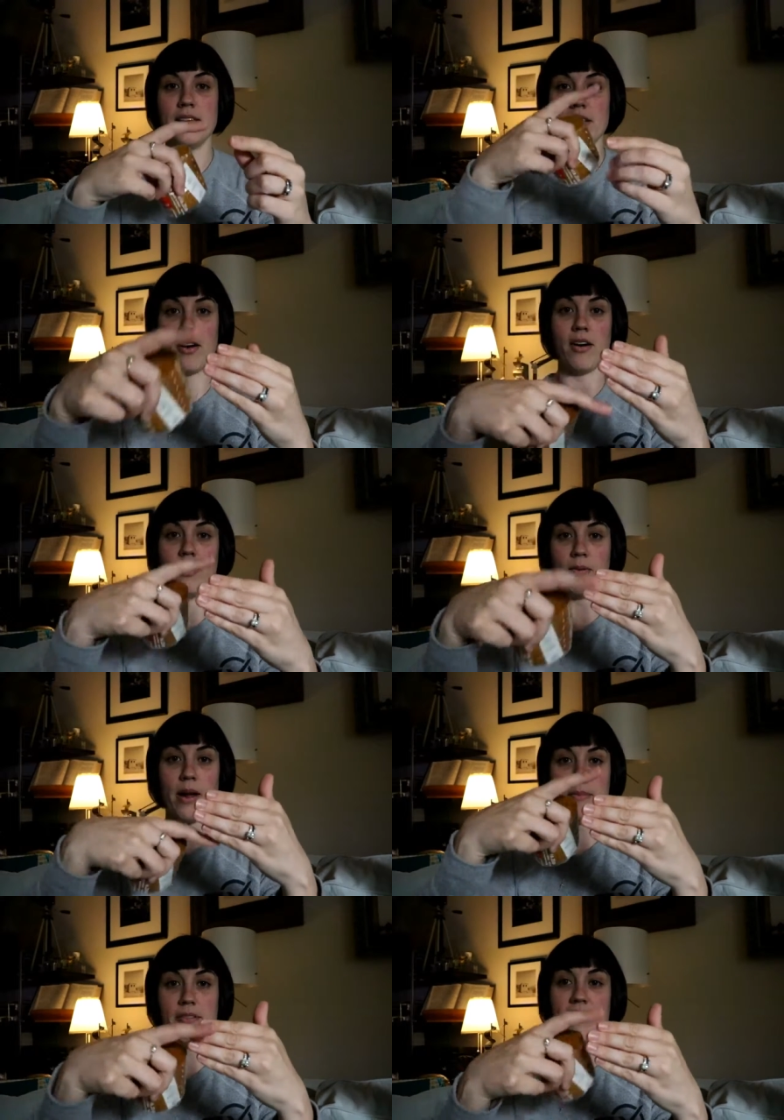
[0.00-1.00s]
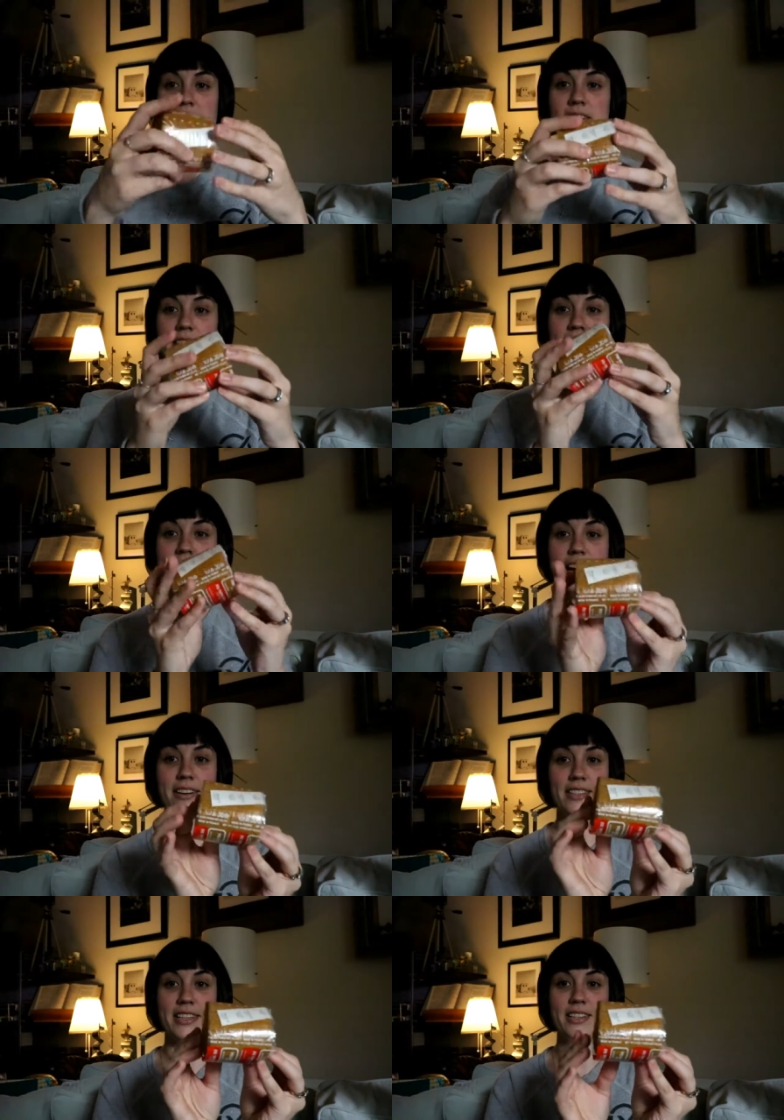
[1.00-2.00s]
the yarn around my fingers. I can
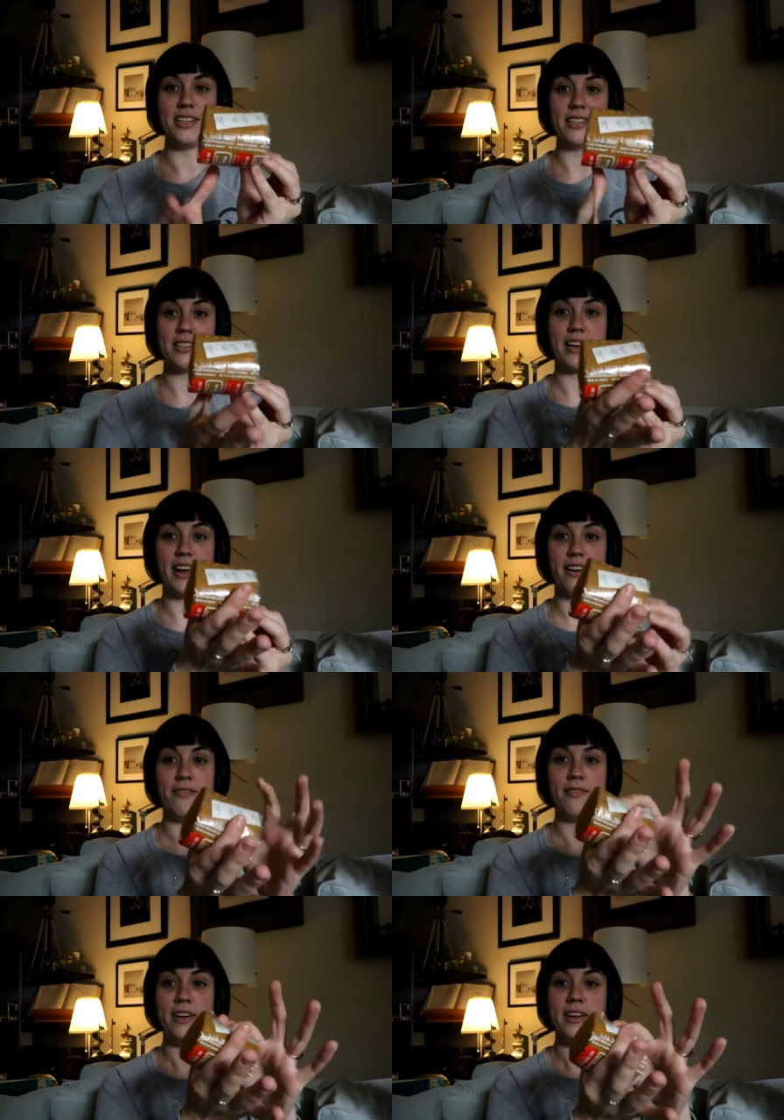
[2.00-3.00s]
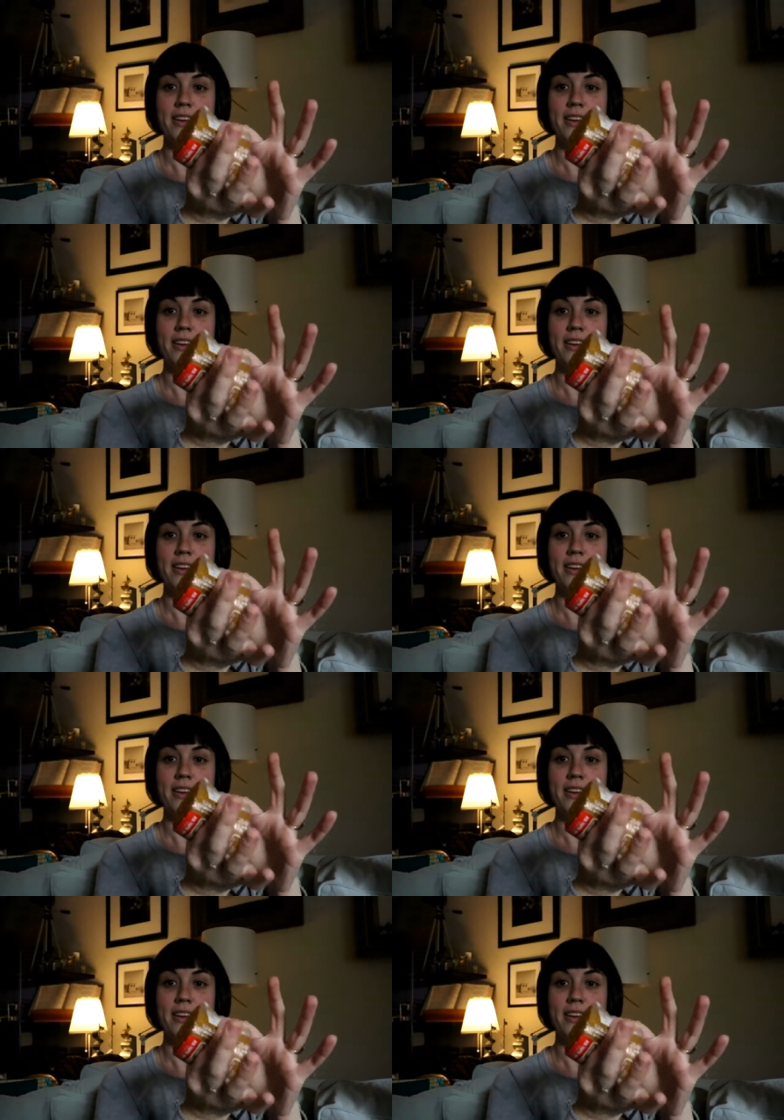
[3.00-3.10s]
actually just kind of